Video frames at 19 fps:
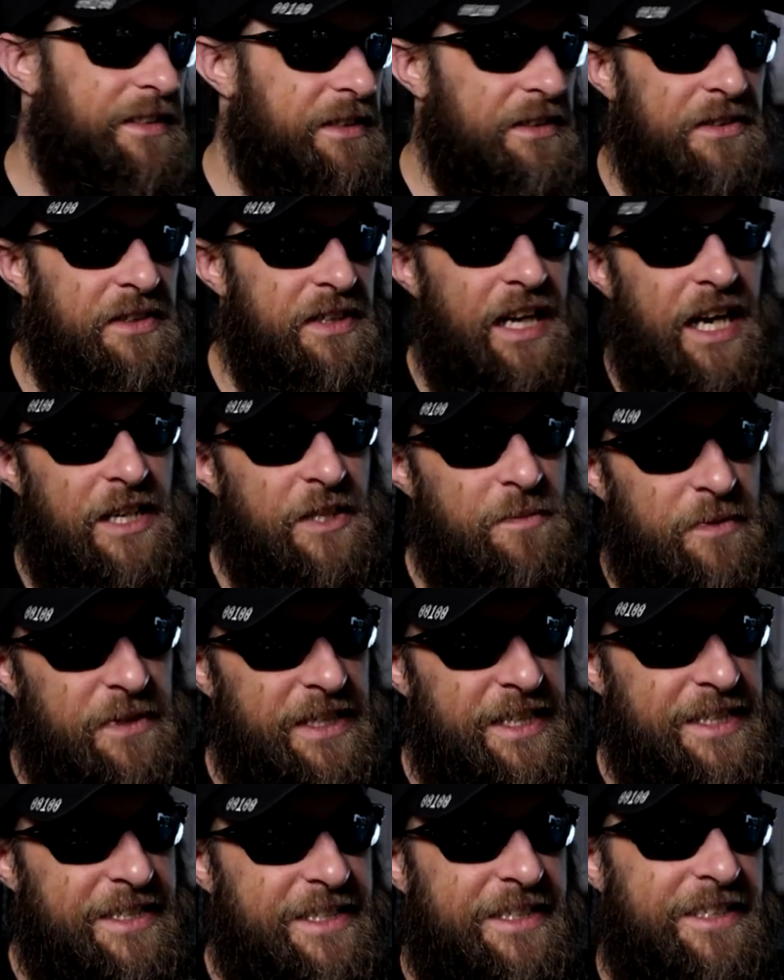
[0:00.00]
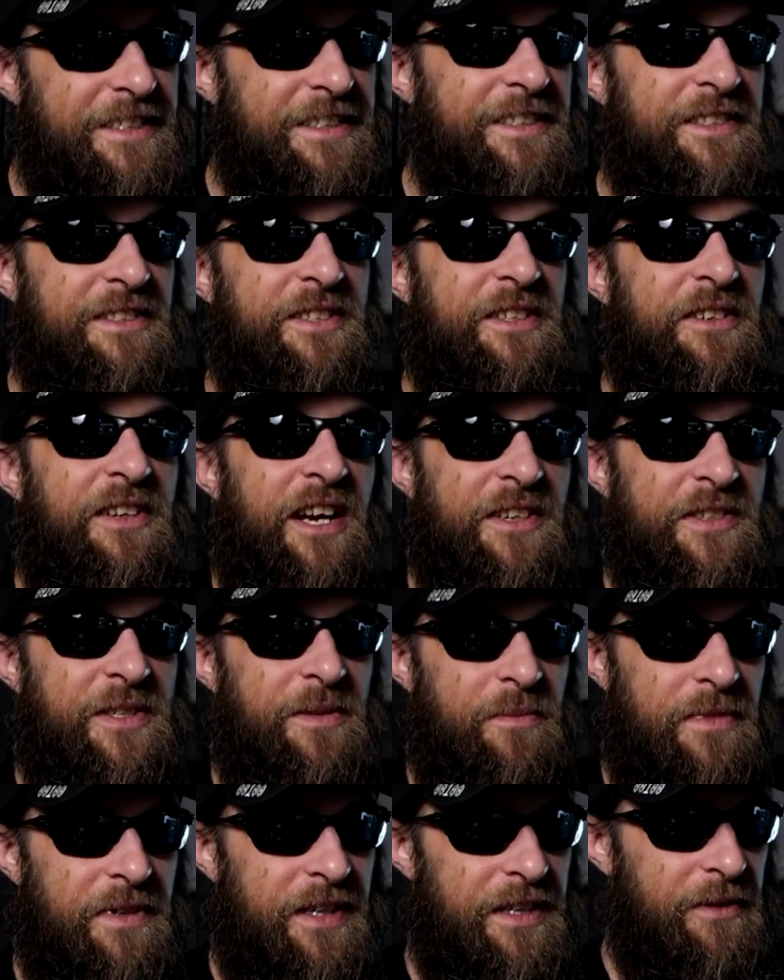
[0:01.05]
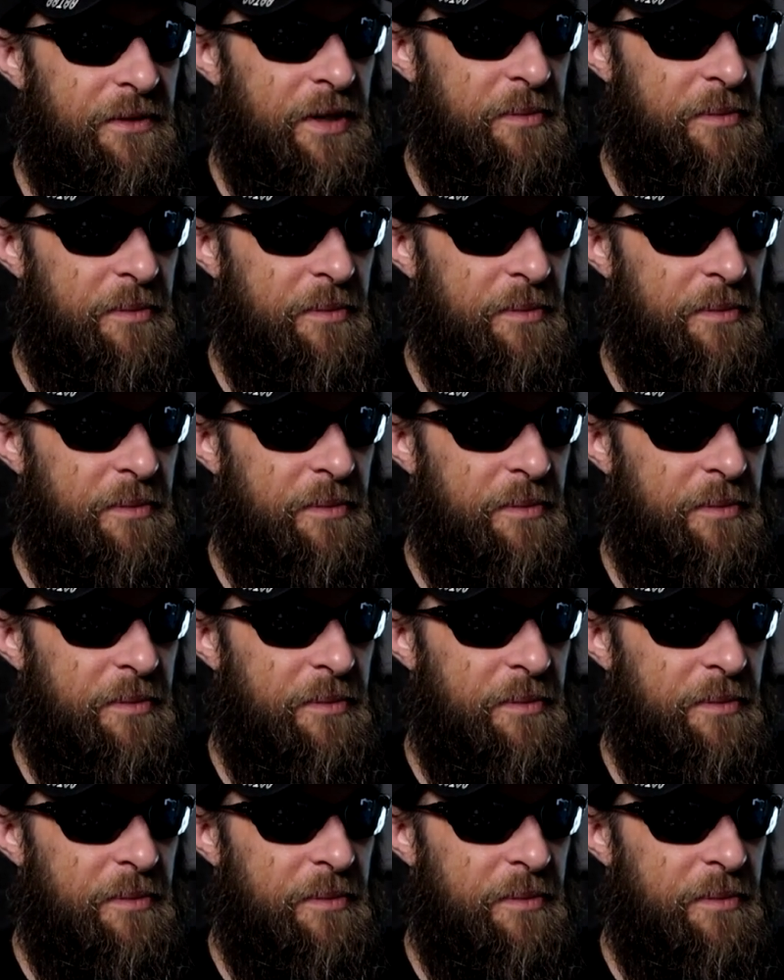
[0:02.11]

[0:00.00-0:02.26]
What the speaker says: you guys, please, you're awesome. I don't want to